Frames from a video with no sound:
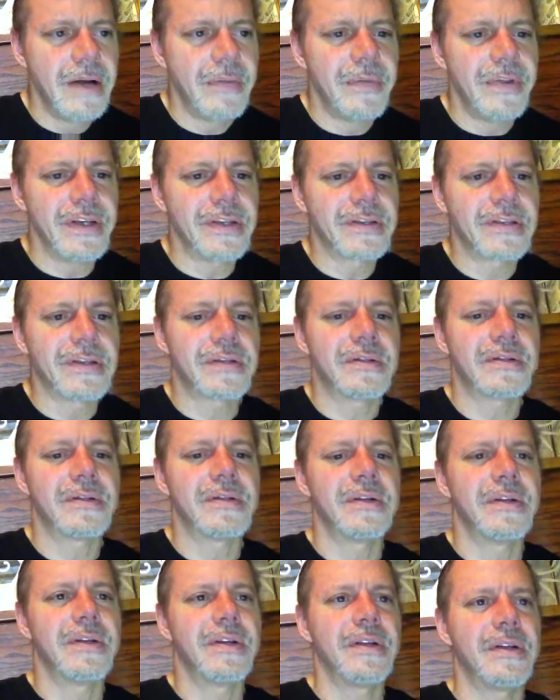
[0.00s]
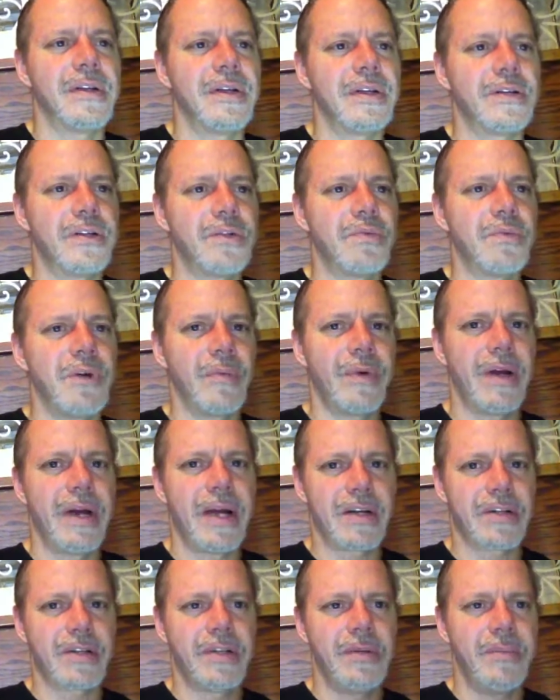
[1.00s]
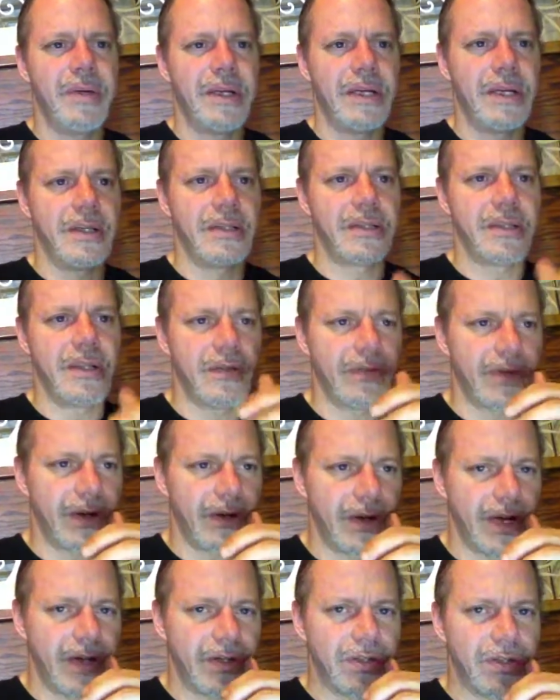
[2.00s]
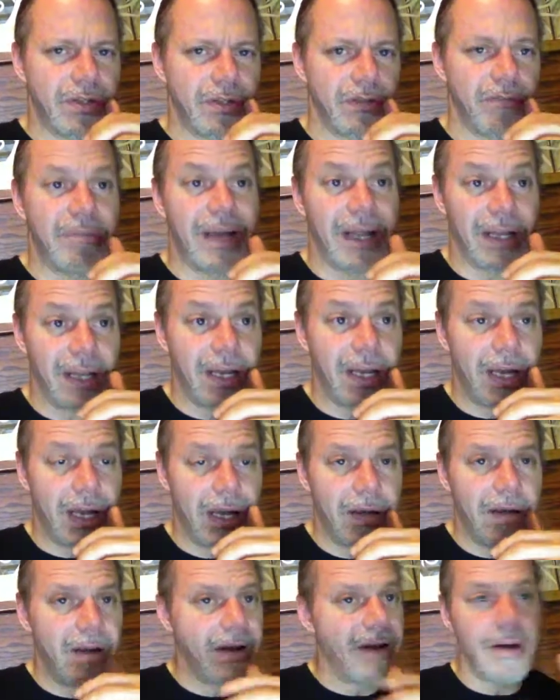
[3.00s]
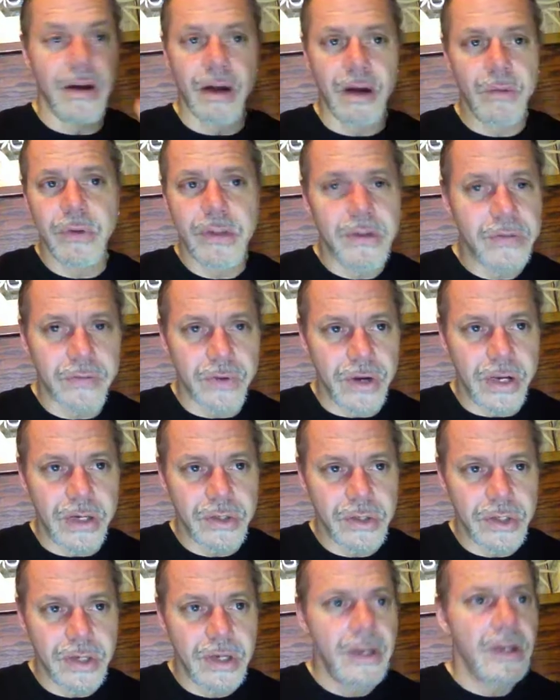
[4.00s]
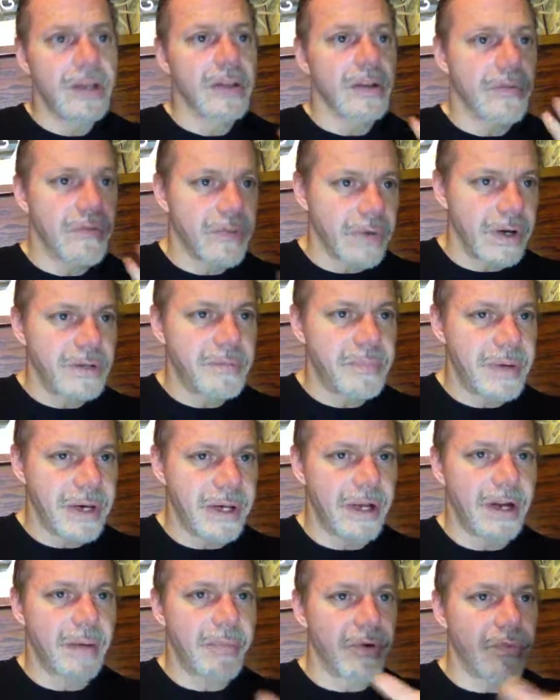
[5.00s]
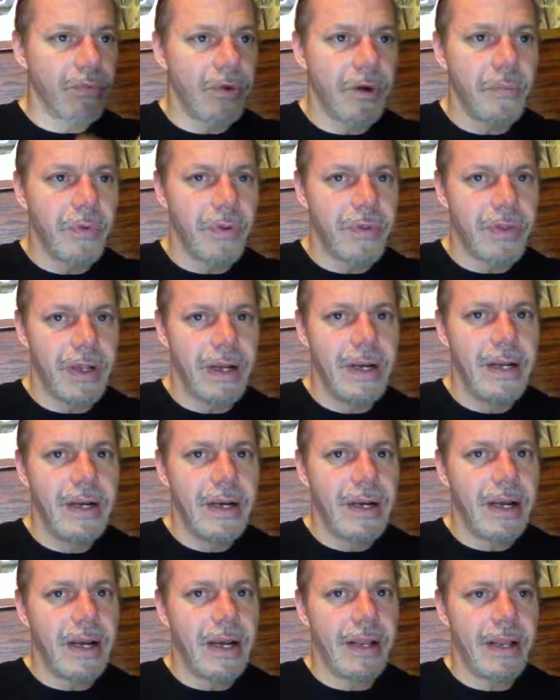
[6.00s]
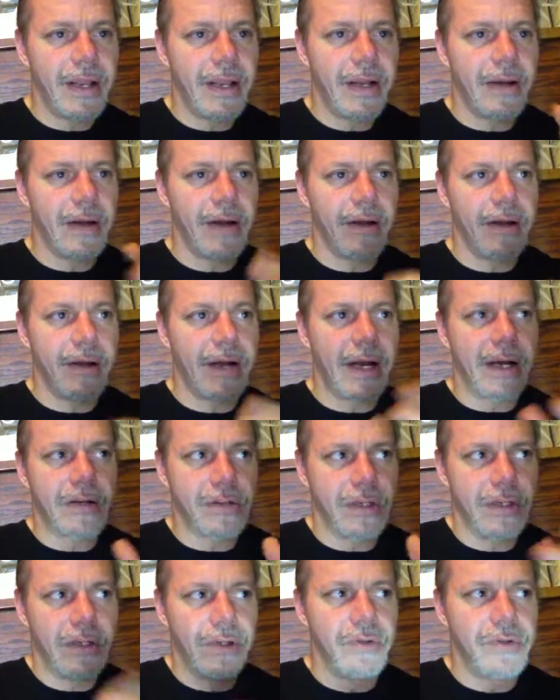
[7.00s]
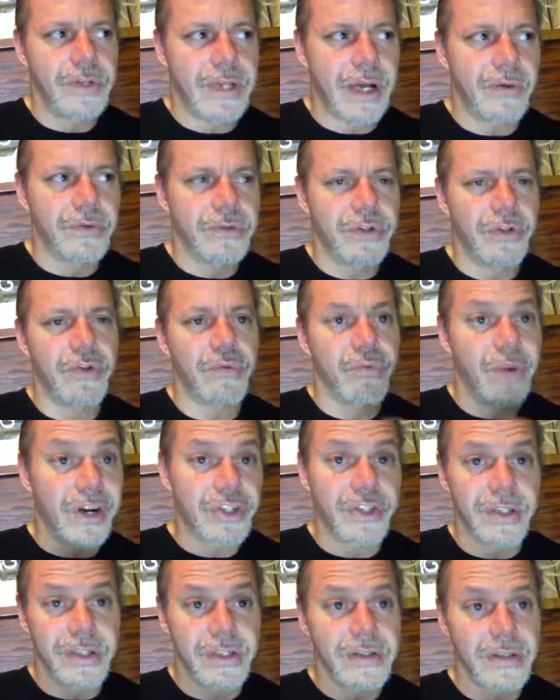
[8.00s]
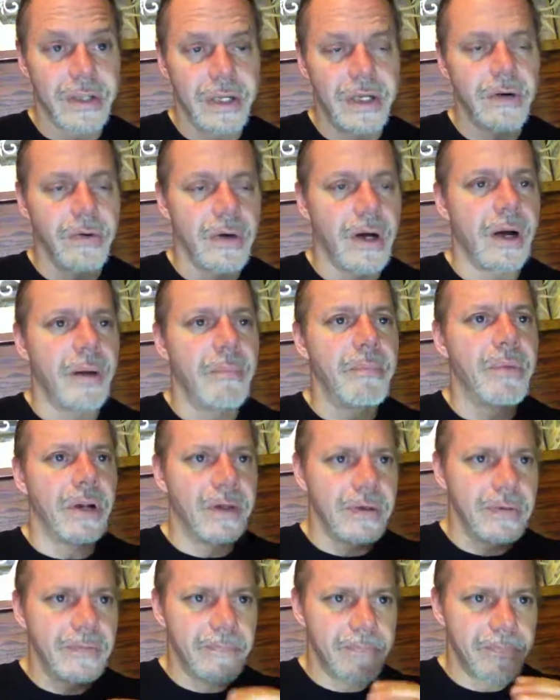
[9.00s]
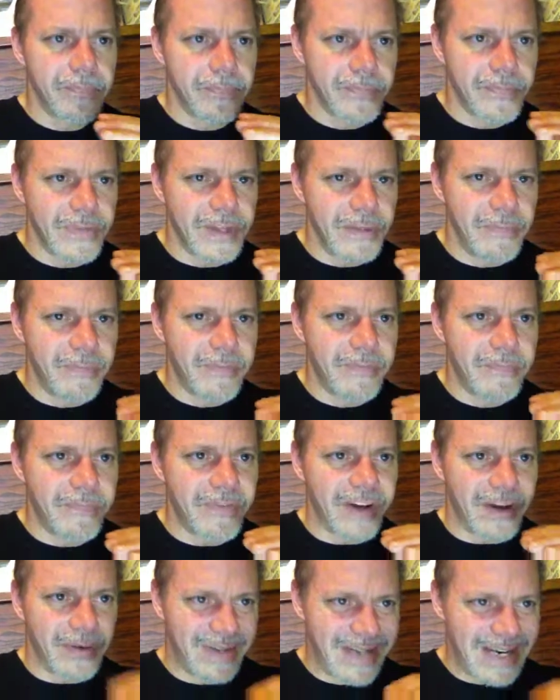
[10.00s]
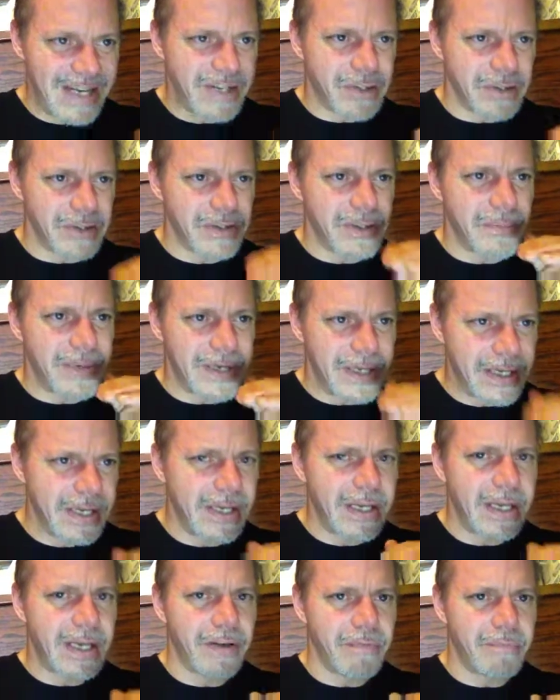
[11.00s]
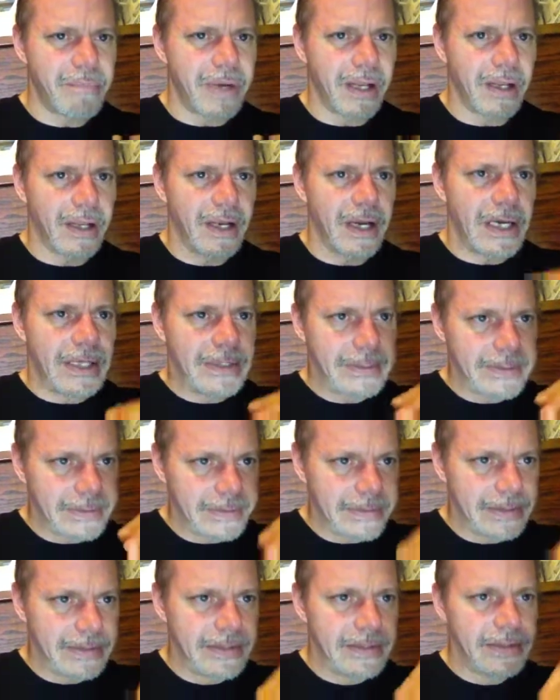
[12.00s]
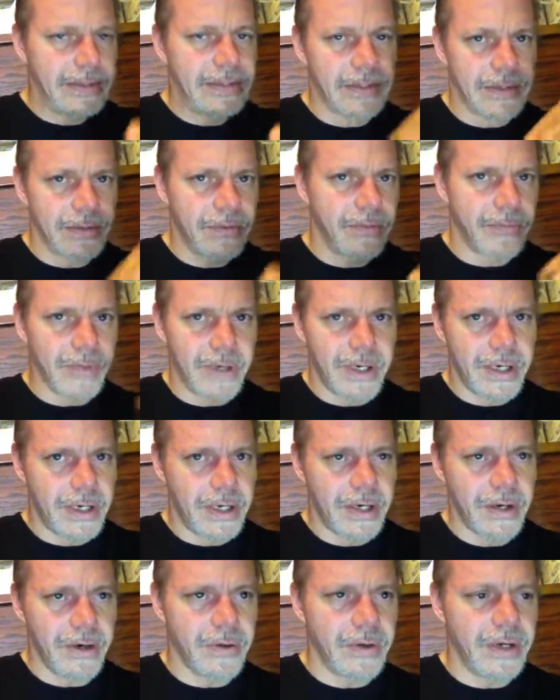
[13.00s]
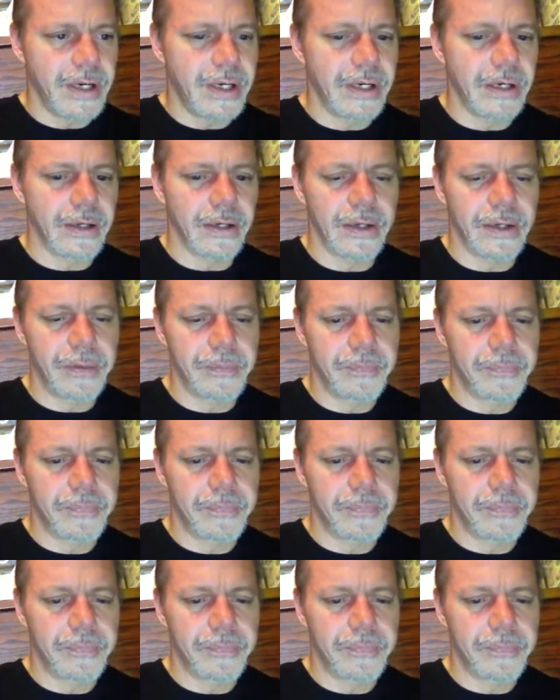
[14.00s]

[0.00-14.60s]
This is where we actually begin to see the foundations of ballet, not with the French. The French pick it up and run with it, and then actually lose out to the Russians later on. But the foundations, the beginning of ballet, right here in Italy.